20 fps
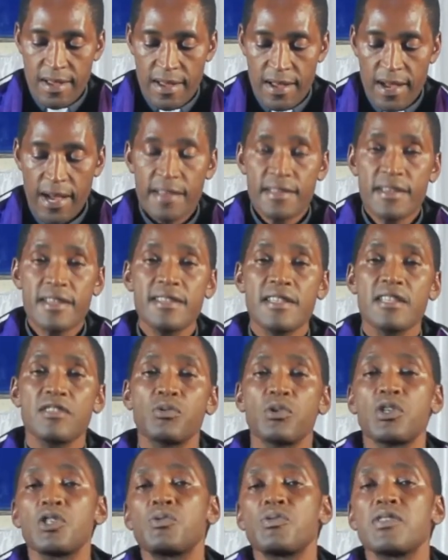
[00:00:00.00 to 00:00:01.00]
And this is
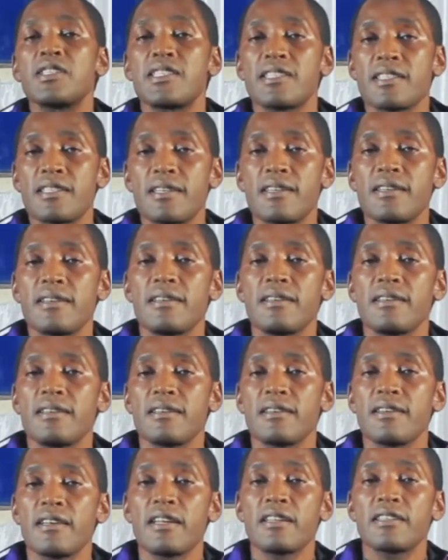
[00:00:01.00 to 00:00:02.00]
what we see
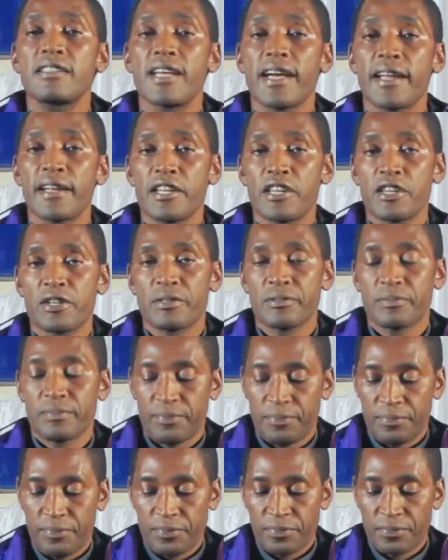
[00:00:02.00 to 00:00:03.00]
in Daniel.
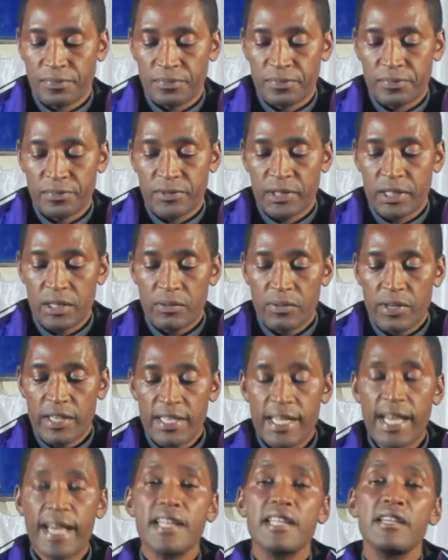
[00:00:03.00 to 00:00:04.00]
When
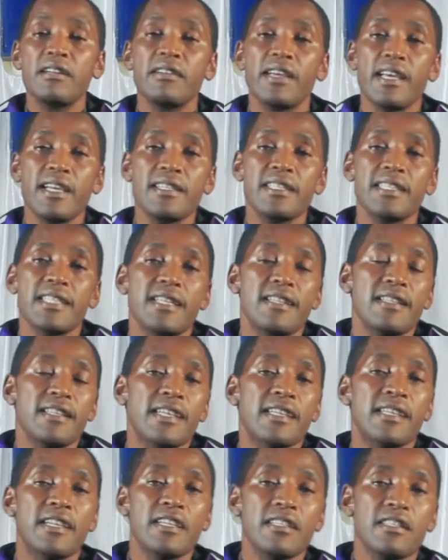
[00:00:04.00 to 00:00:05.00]
Daniel entered the
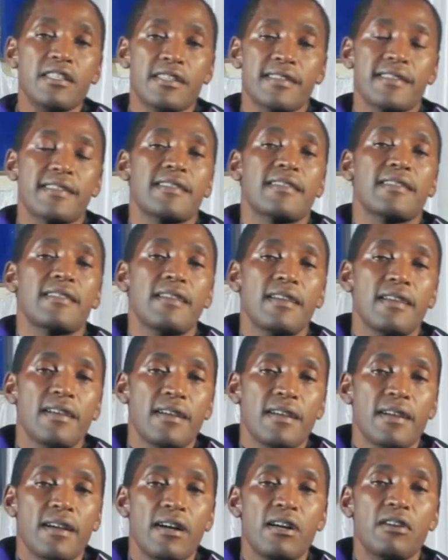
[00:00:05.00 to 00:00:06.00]
gates
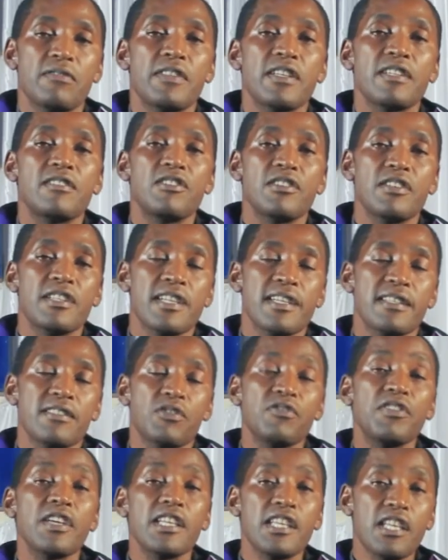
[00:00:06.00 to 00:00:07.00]
of the Darius,
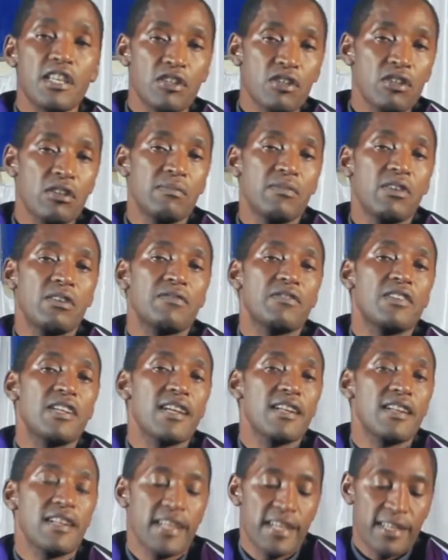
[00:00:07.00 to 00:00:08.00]
of the kingdom of
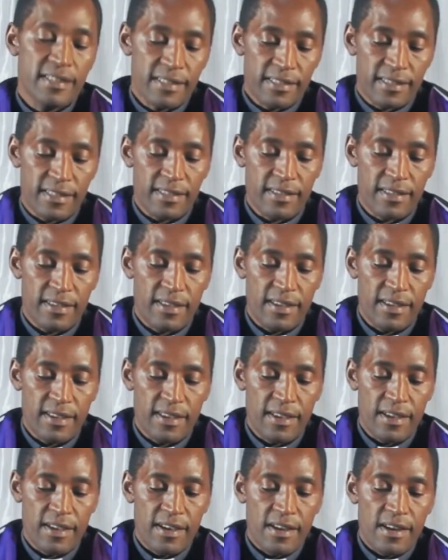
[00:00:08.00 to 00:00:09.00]
Darius,
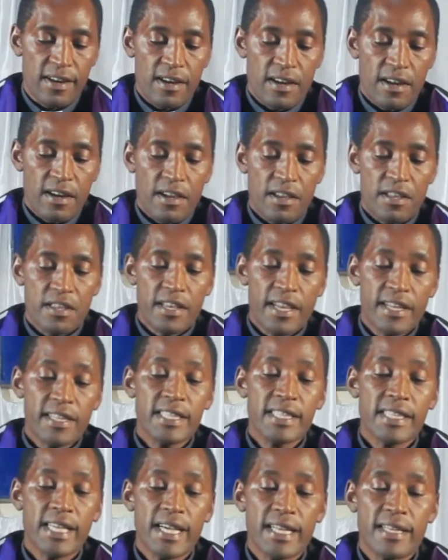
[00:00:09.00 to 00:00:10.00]
he
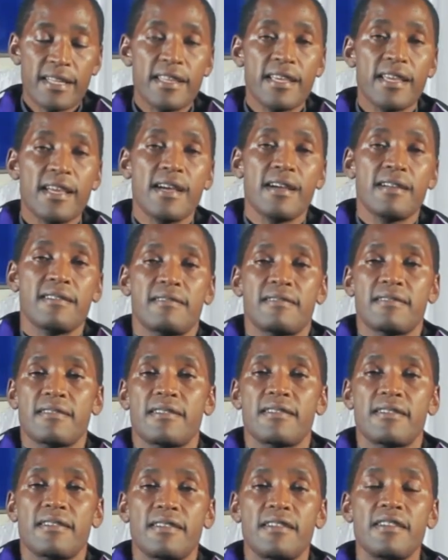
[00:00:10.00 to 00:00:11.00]
entered there
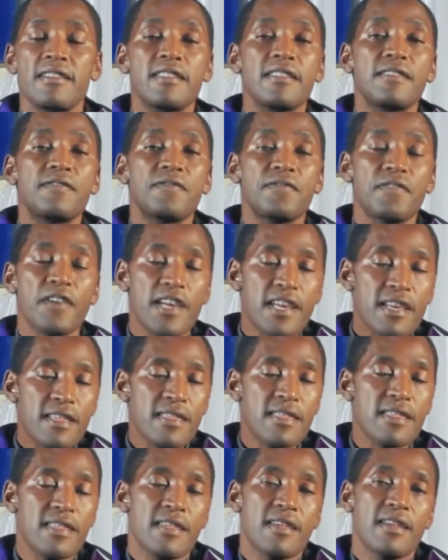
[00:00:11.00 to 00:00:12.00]
in
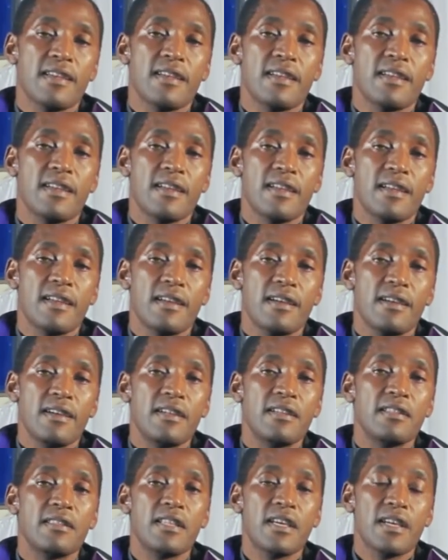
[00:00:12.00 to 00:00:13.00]
faith,
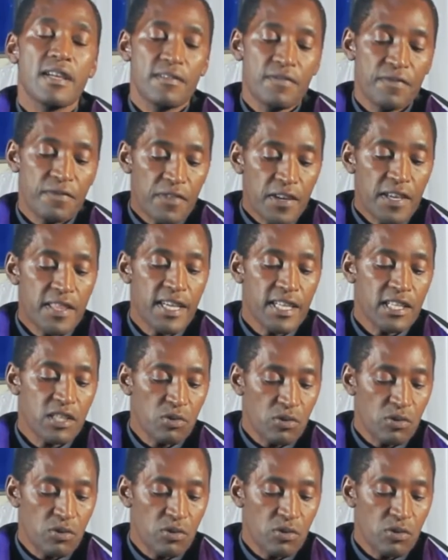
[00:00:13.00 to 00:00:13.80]
in the faith that he